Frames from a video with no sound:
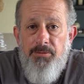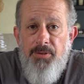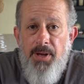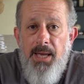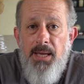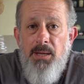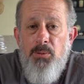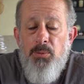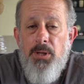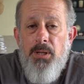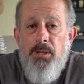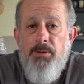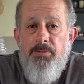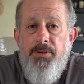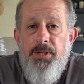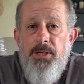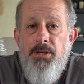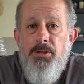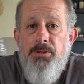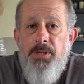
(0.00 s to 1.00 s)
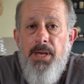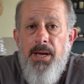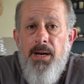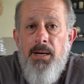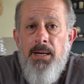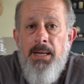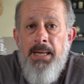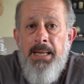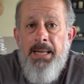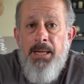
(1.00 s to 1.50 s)
Fay, one of the fitters
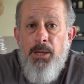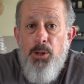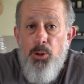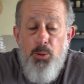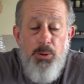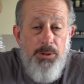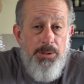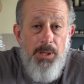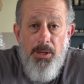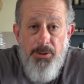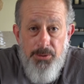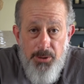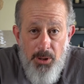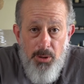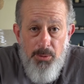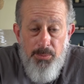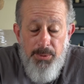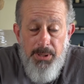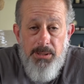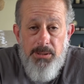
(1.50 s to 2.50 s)
there, who is also,